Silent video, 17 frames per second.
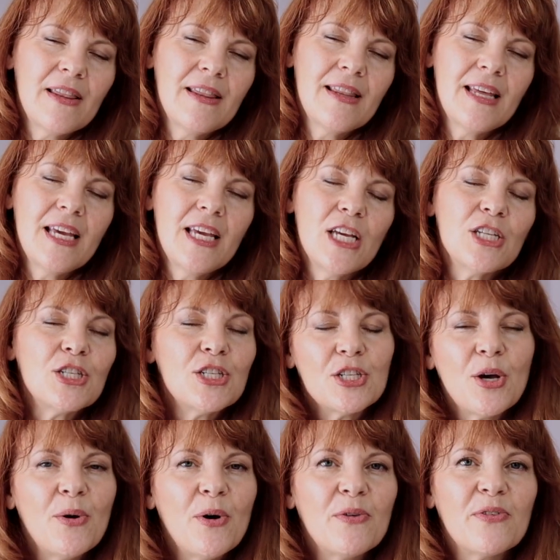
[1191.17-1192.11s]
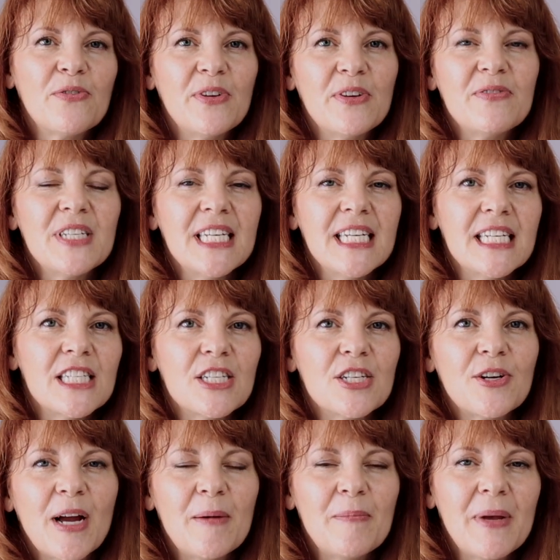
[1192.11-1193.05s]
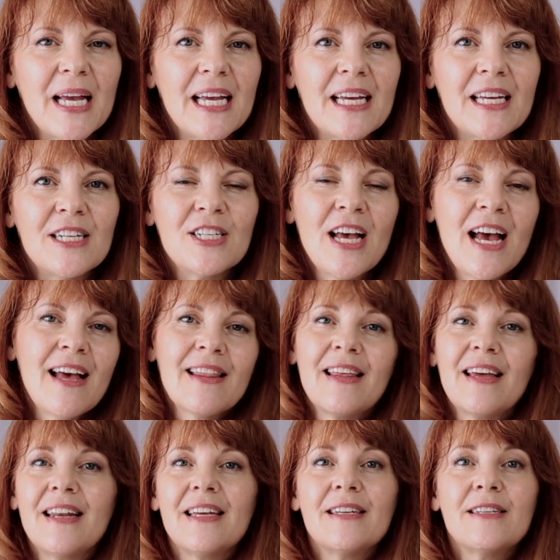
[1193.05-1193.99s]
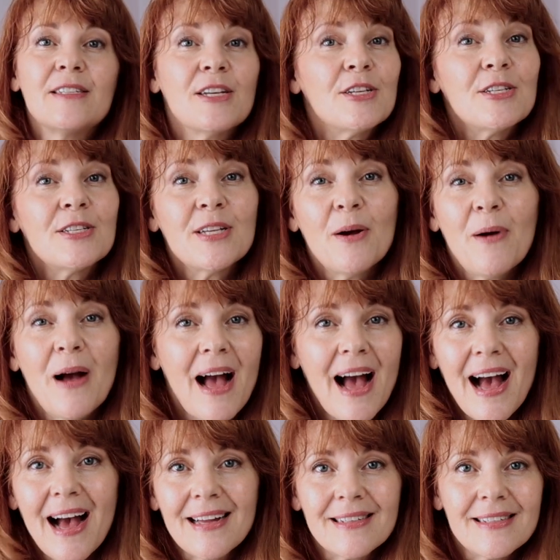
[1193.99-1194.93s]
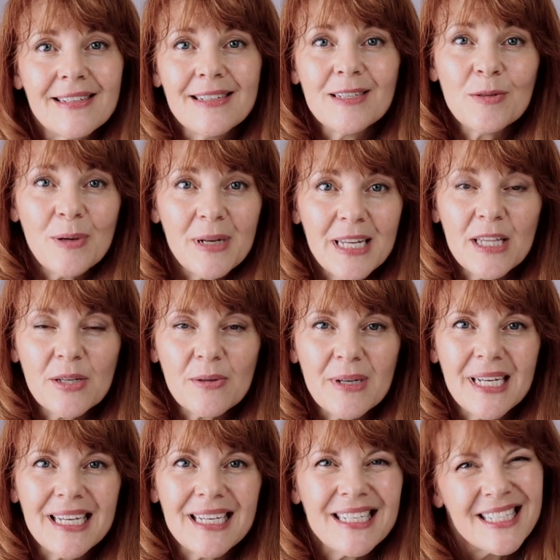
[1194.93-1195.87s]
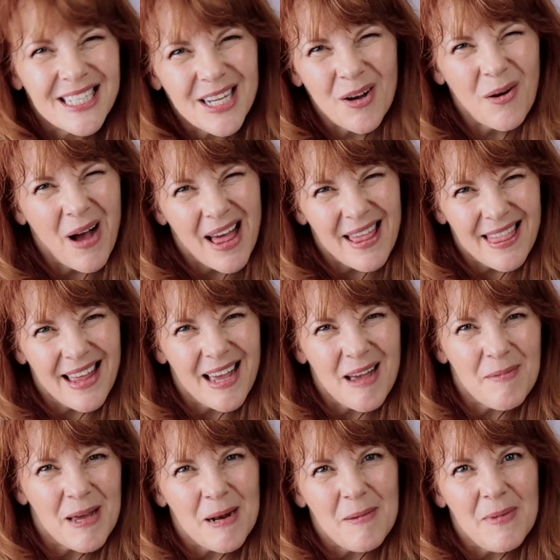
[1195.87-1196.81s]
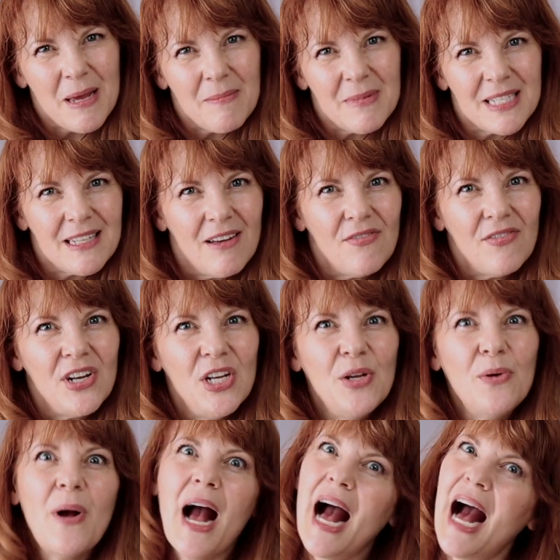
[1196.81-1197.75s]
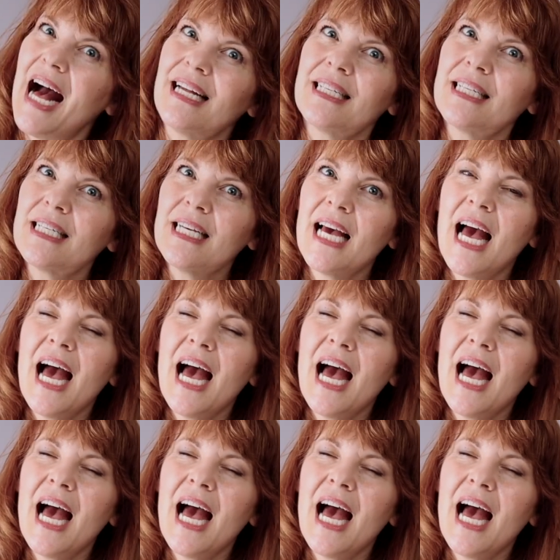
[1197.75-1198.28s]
the Sew Over 50 Instagram page that is Sew a Hat 23. So I think I'm going to make myself a new hat.